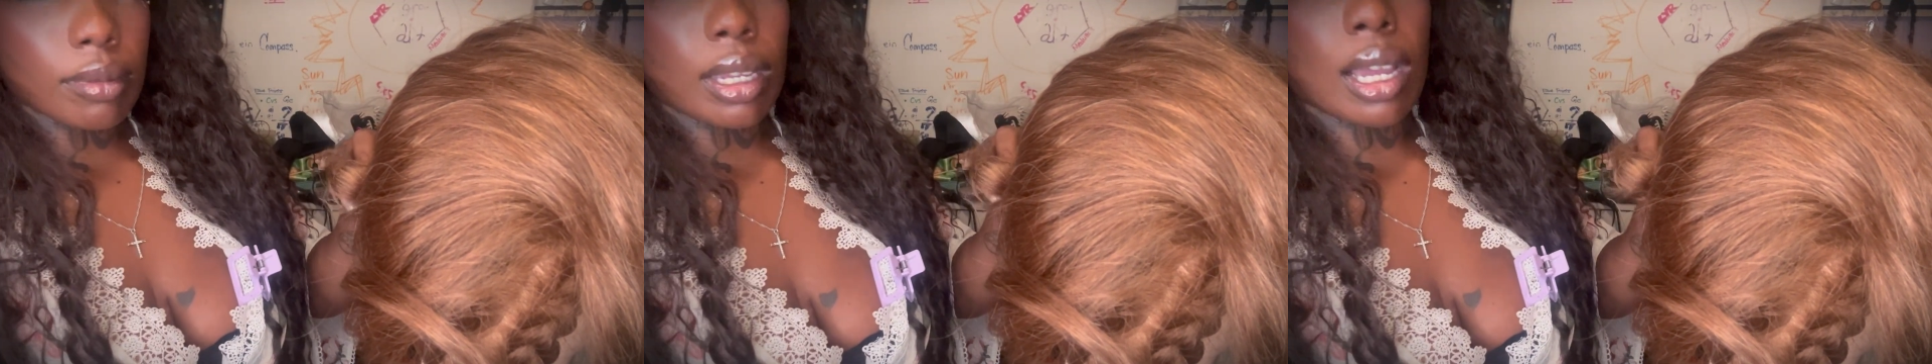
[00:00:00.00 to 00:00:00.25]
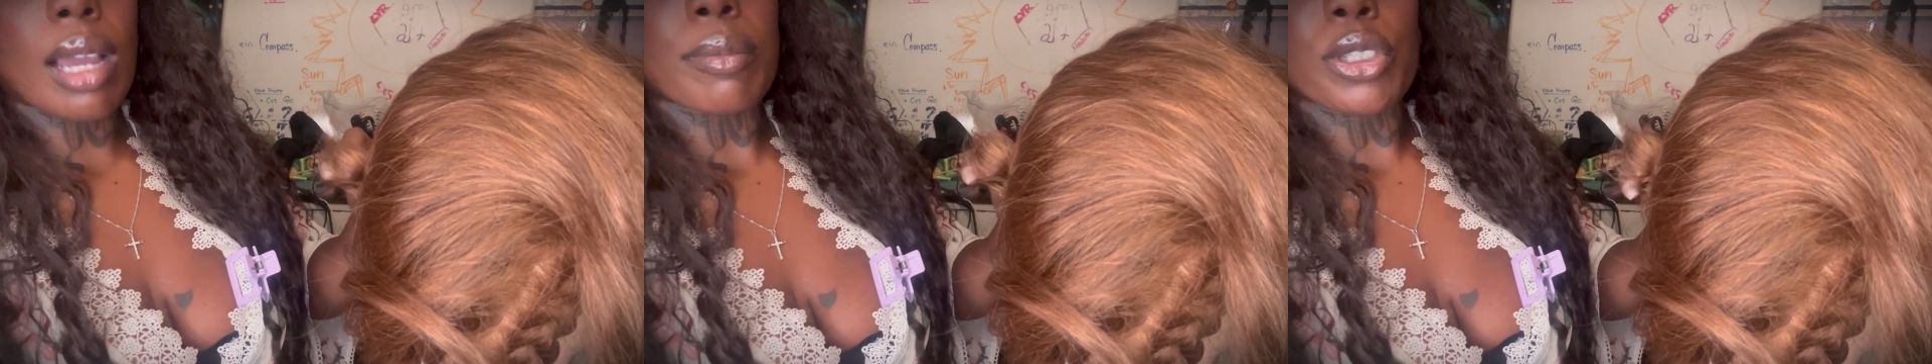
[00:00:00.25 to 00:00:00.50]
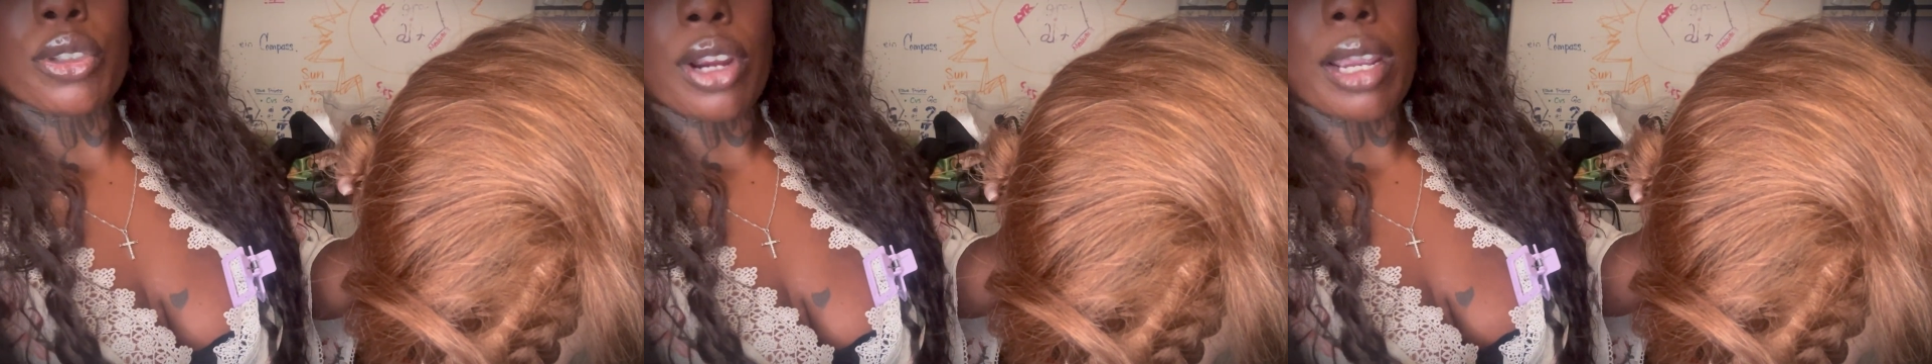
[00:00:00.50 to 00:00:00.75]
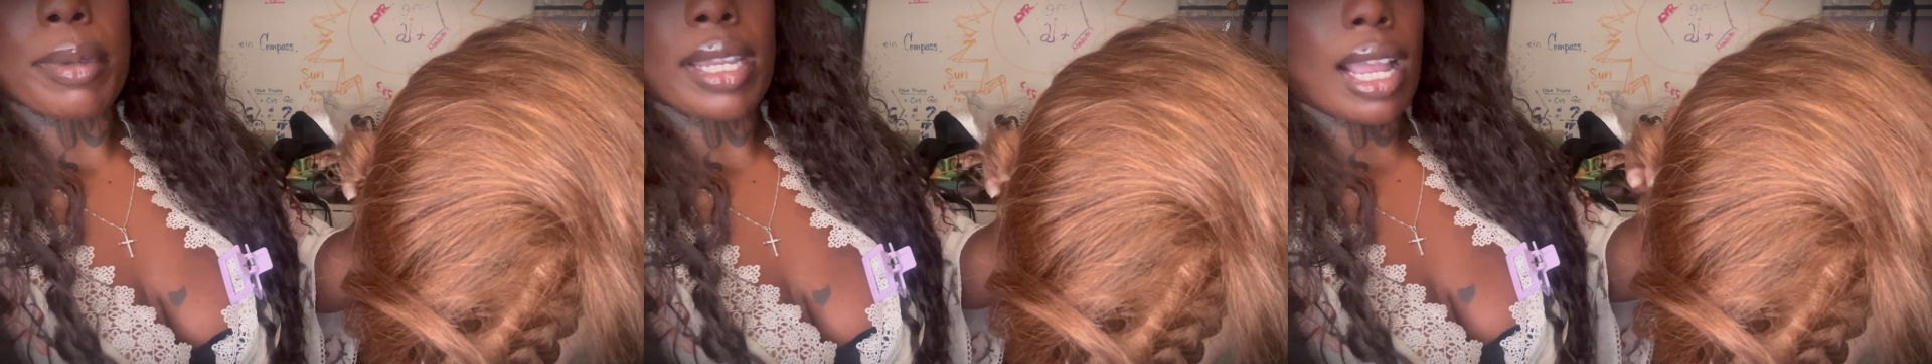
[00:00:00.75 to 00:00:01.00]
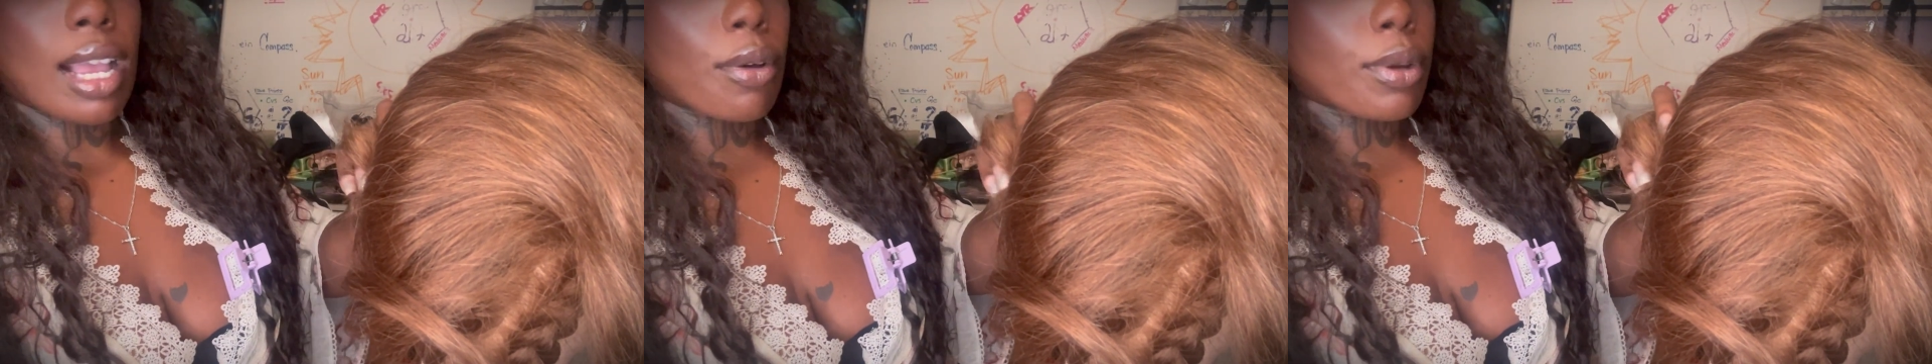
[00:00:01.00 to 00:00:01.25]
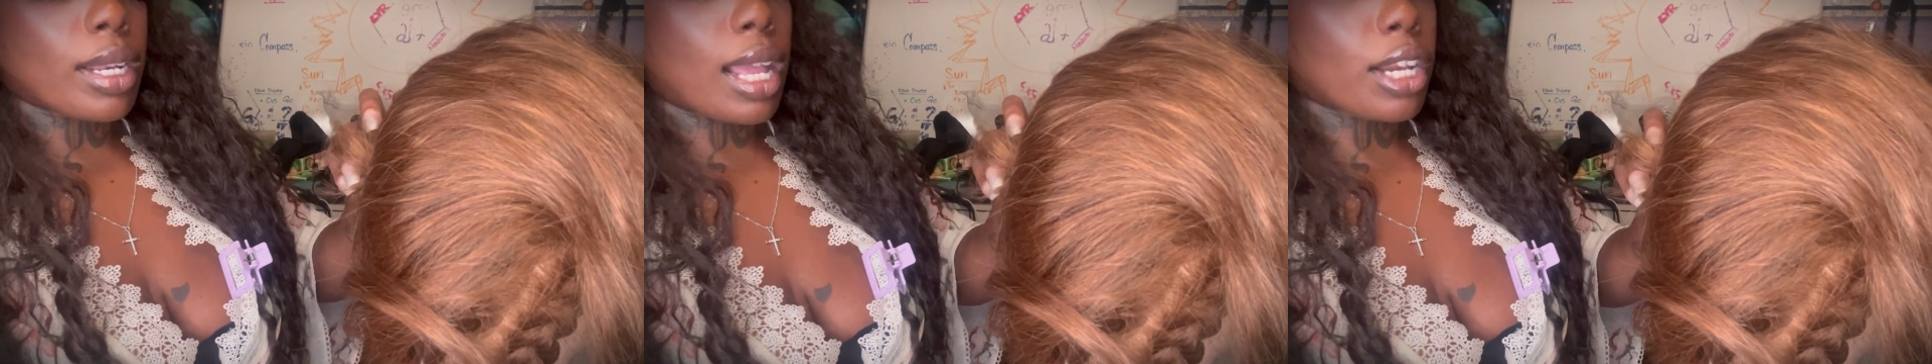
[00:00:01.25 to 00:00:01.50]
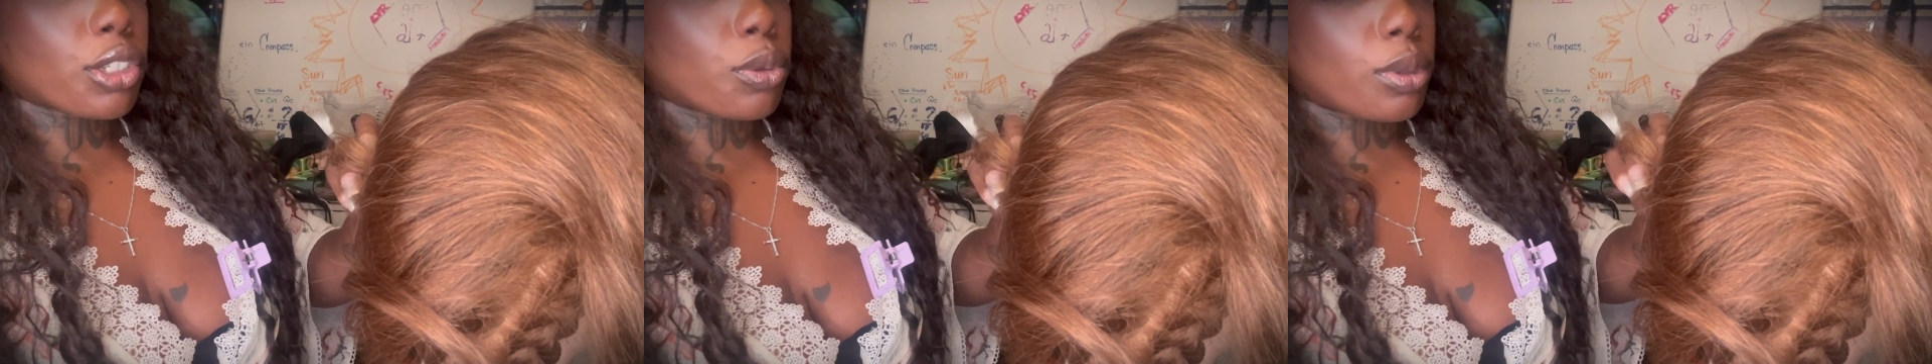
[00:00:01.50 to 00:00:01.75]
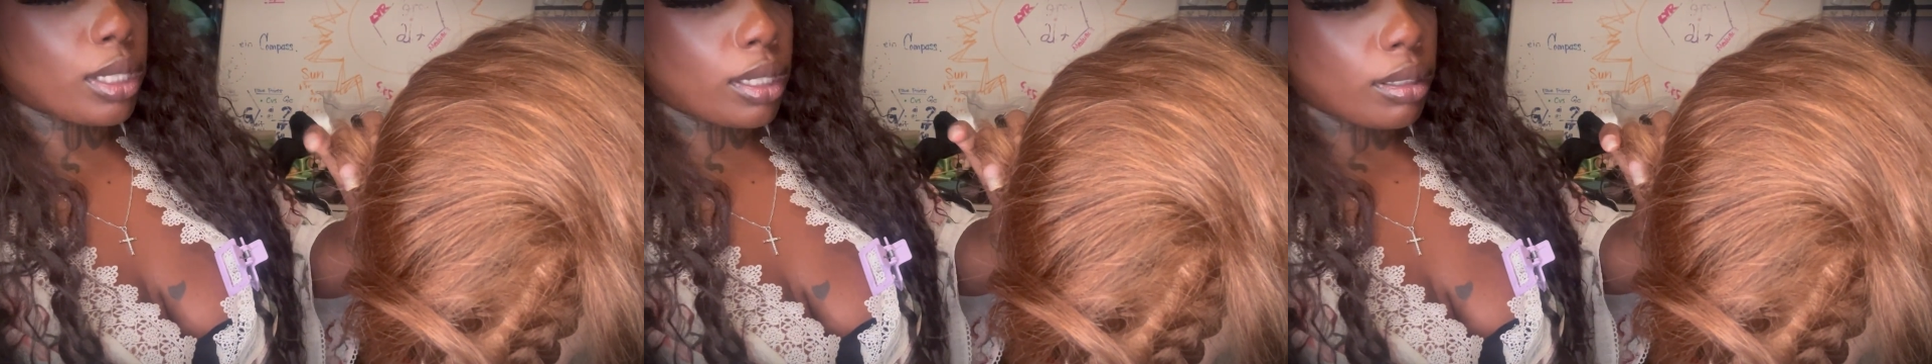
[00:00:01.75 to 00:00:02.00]
I'm describing it how it
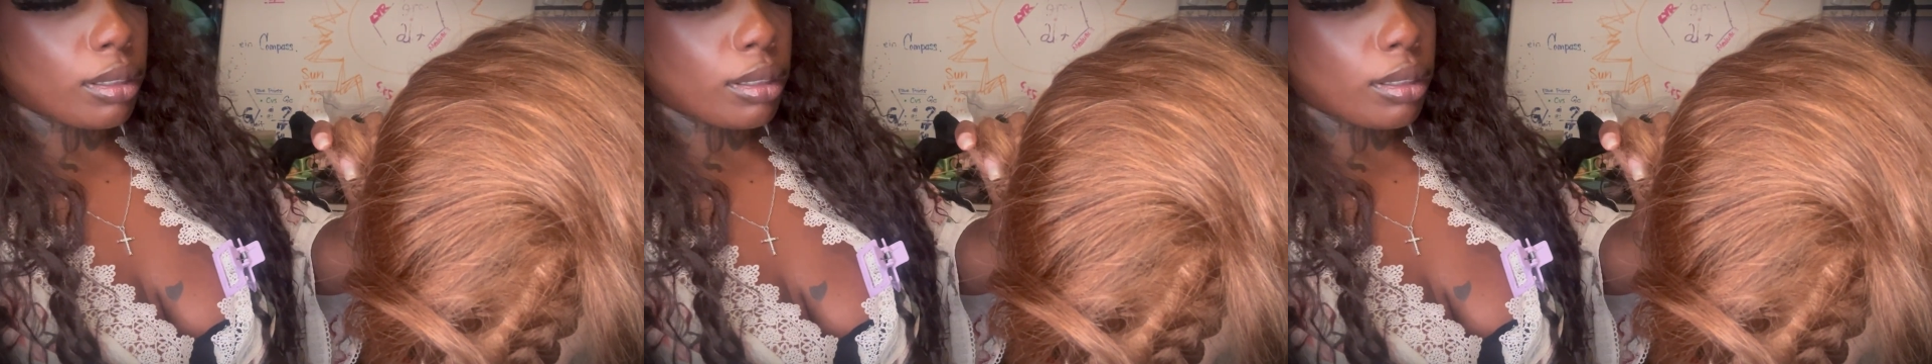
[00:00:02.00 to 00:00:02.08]
actually